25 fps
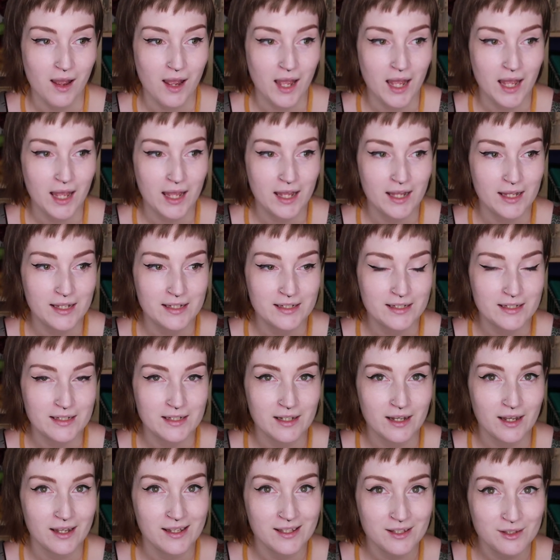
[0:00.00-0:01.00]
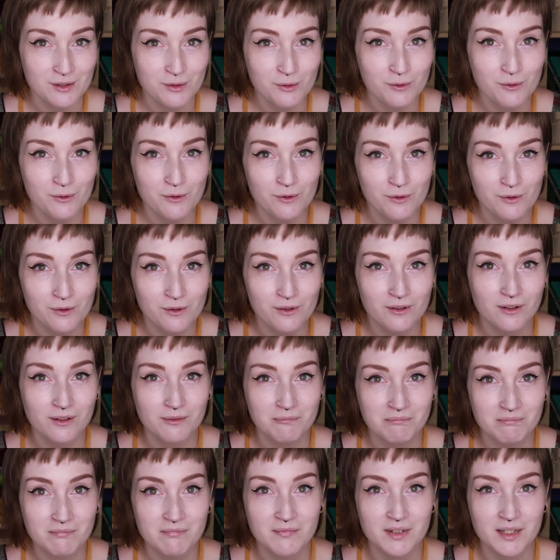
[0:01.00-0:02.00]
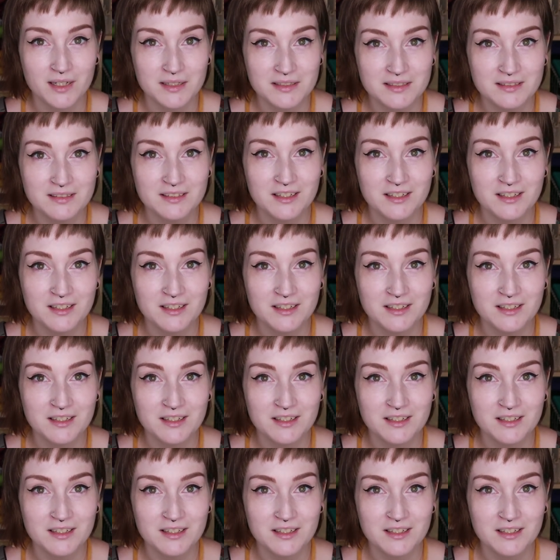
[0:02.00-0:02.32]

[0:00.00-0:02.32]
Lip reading: And I thought I'd